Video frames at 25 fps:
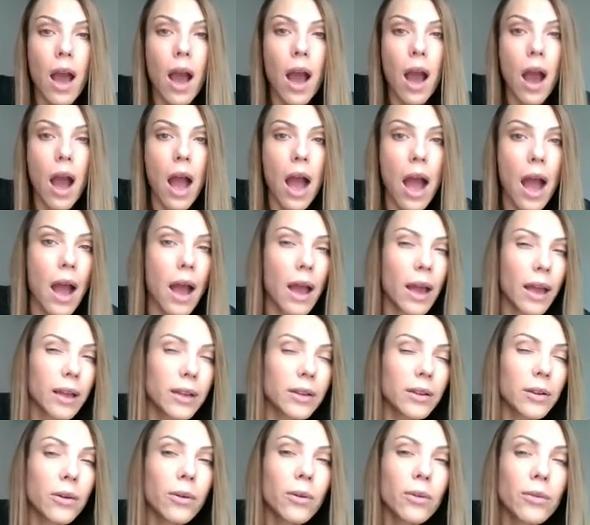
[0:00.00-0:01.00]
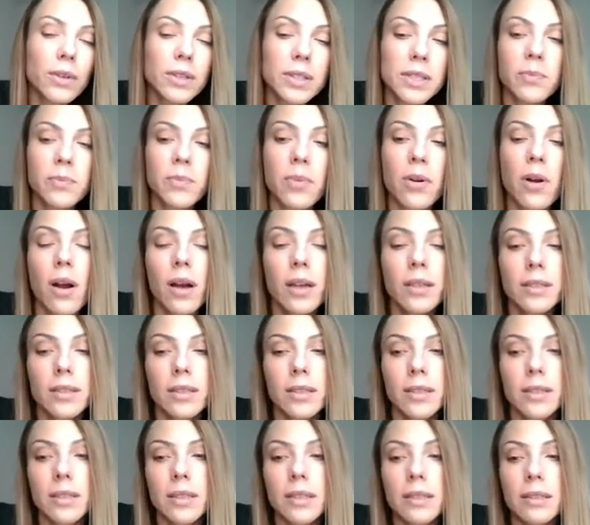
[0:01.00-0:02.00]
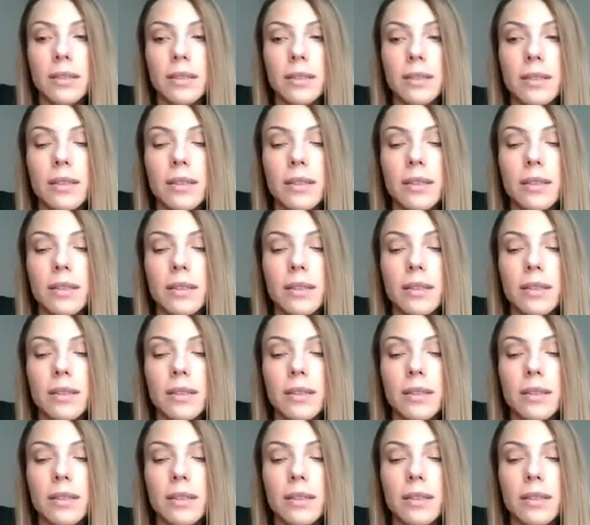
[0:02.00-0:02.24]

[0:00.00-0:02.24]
And all these processes,